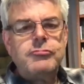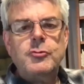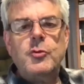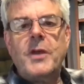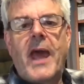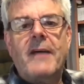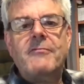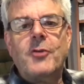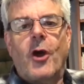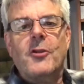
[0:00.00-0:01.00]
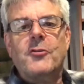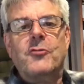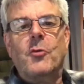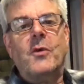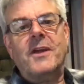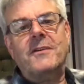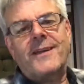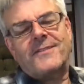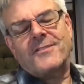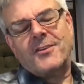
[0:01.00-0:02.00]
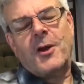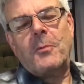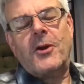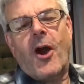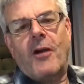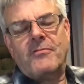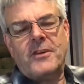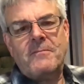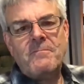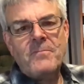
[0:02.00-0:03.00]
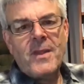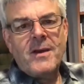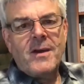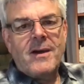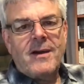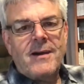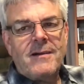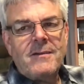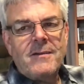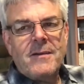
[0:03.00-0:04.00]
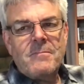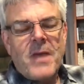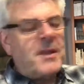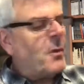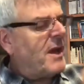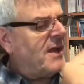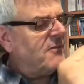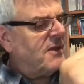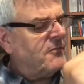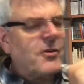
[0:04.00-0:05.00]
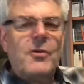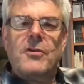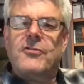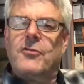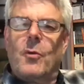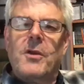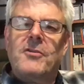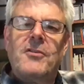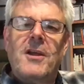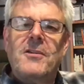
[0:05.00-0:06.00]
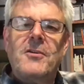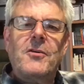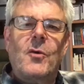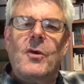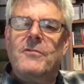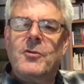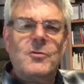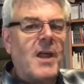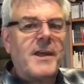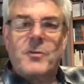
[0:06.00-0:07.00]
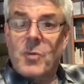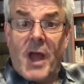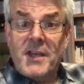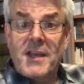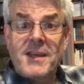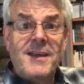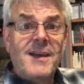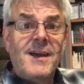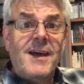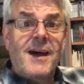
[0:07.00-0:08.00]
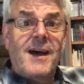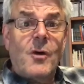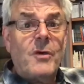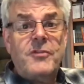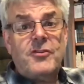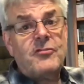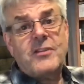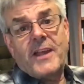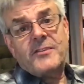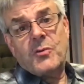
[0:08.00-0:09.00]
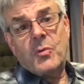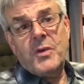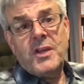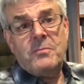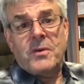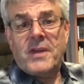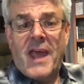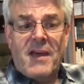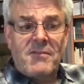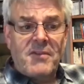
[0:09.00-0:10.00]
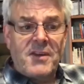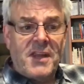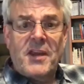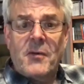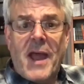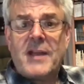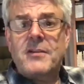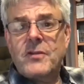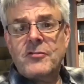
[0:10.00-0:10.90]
$2.50 a week. That's a cup of coffee. Uh, anyway, if you're a storyteller, or if you like writing, or if you just like to read but have an interactive